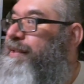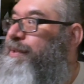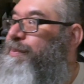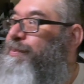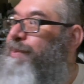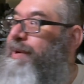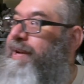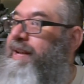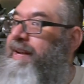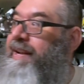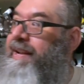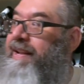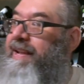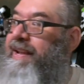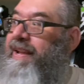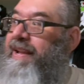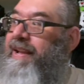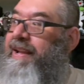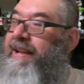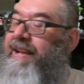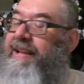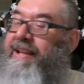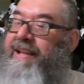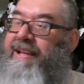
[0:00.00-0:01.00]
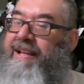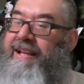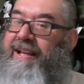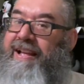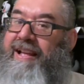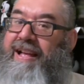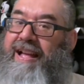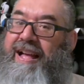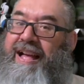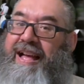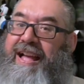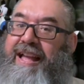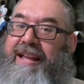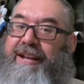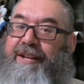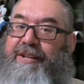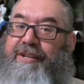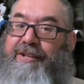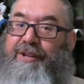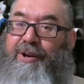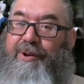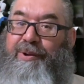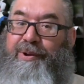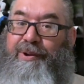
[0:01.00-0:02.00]
one, I
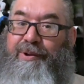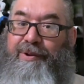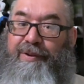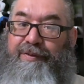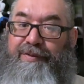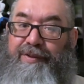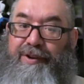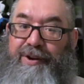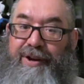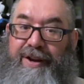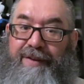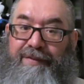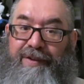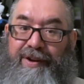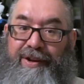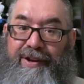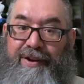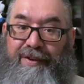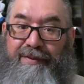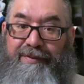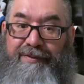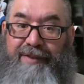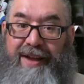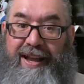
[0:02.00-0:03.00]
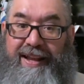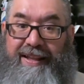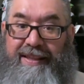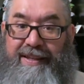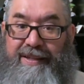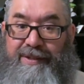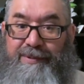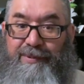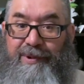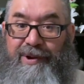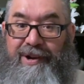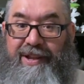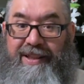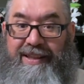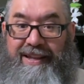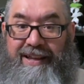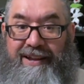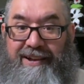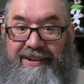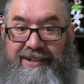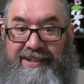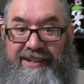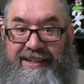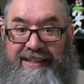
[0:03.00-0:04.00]
don't know if you're ever going to find this one on the
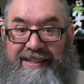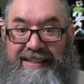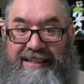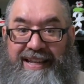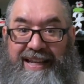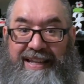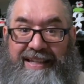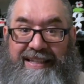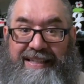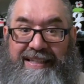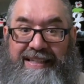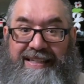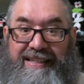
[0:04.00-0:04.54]
auction sites,